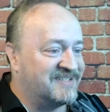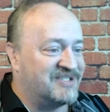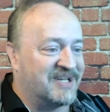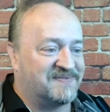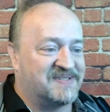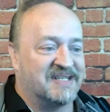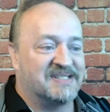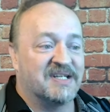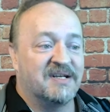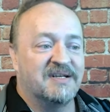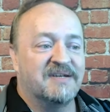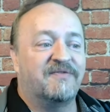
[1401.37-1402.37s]
Jeff says
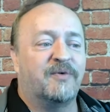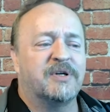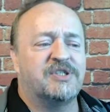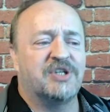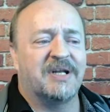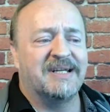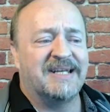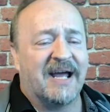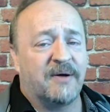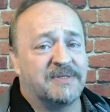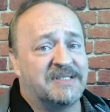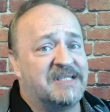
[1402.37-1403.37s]
Ford shutting
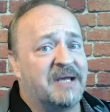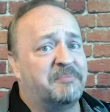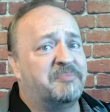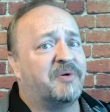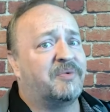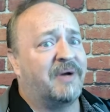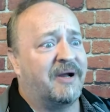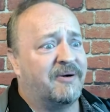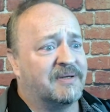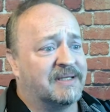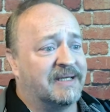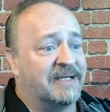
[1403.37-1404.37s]
down
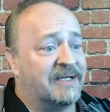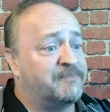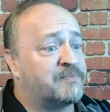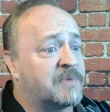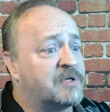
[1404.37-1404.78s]
temporarily.